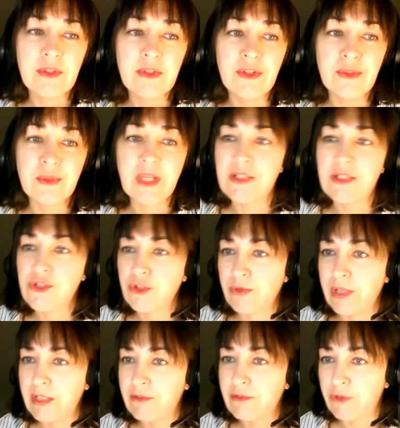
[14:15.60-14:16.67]
you can
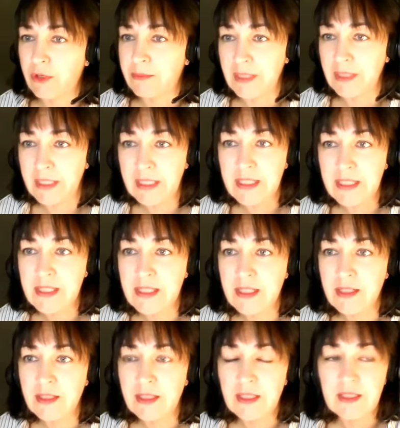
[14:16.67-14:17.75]
screen for
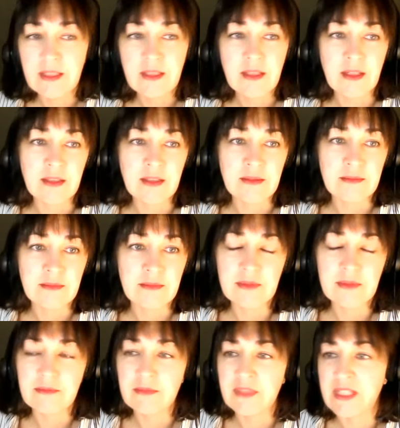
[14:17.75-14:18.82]
malignancy.
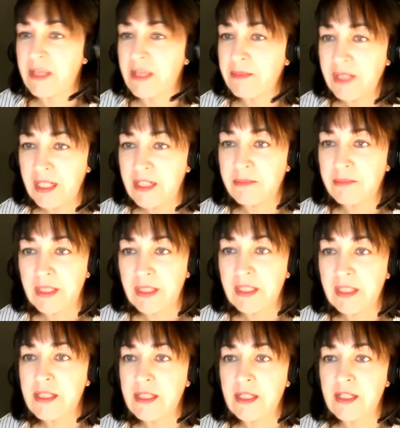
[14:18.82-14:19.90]
Disseminated
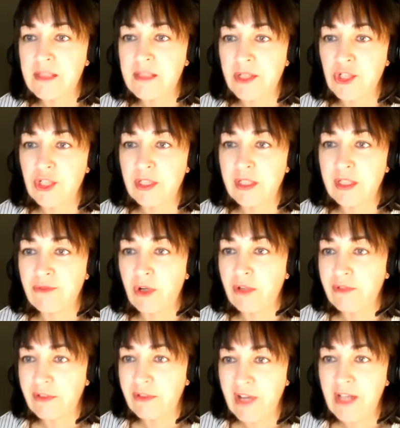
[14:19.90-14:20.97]
malignancy, especially
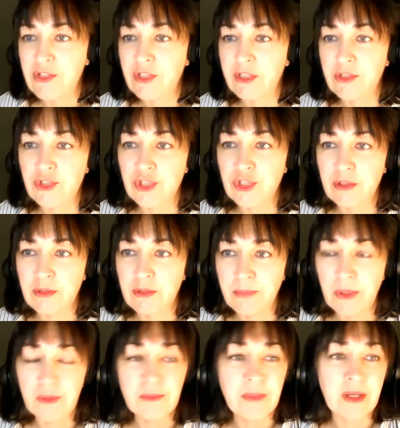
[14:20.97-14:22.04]
involving vasculature or
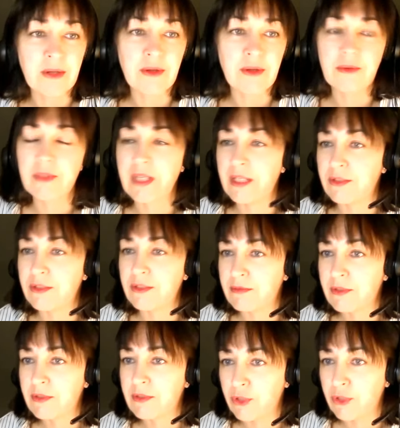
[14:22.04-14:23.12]
bone marrow, can
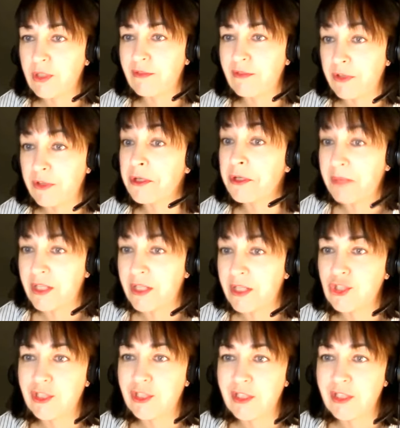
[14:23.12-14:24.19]
look very
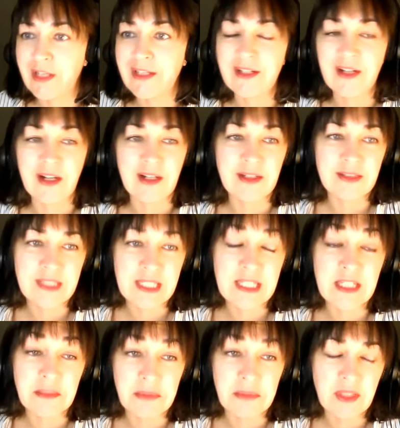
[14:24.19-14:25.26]
much like
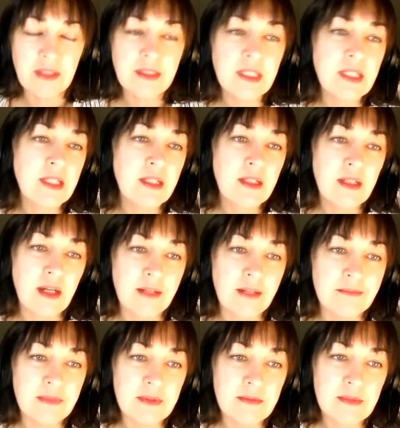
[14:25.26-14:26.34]
TTP.
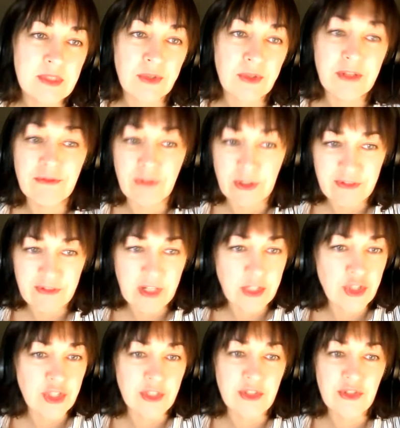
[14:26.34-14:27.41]
Screen for
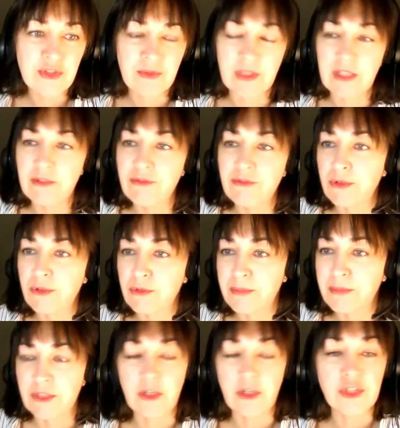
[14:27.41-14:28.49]
infections, screen for
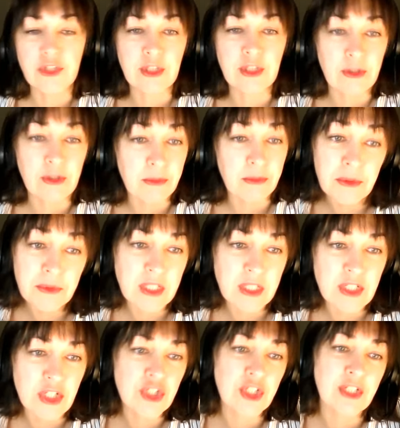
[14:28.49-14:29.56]
rheumatological autoimmune
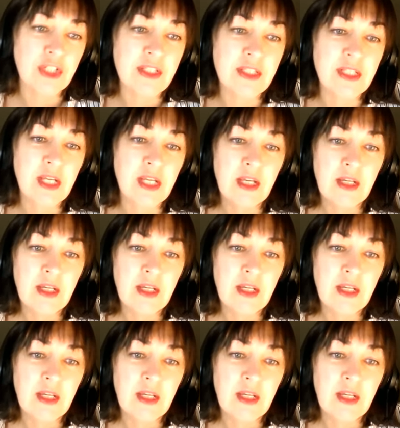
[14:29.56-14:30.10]
conditions,